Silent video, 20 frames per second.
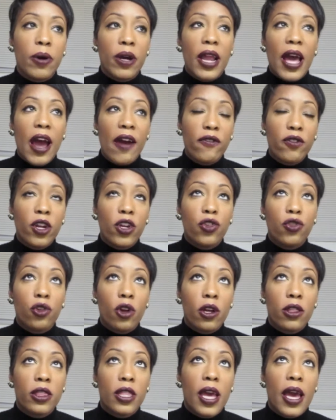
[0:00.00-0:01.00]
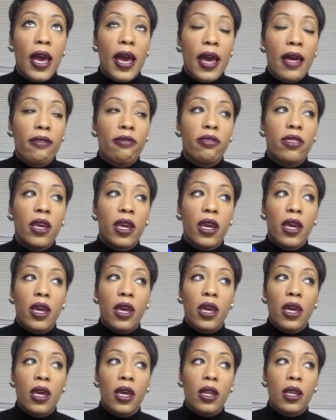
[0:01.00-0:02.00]
But after I drank that,
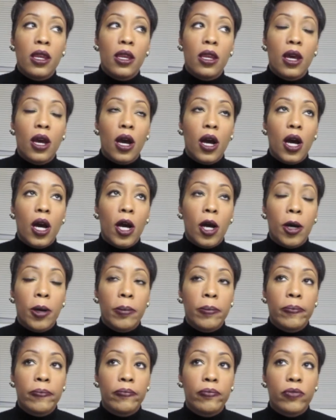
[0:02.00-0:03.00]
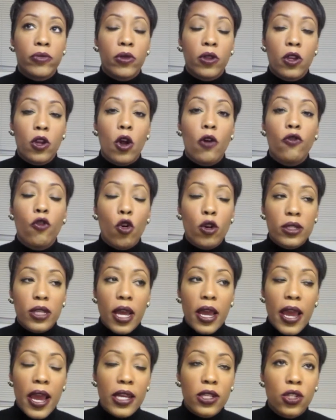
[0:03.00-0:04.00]
then, um, you know, of course
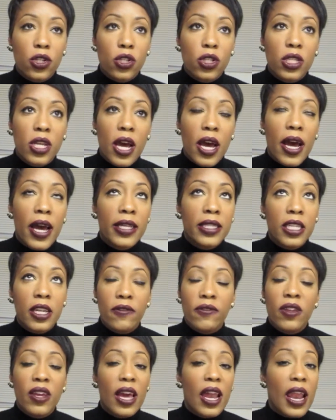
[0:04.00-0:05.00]
I exercised and everything.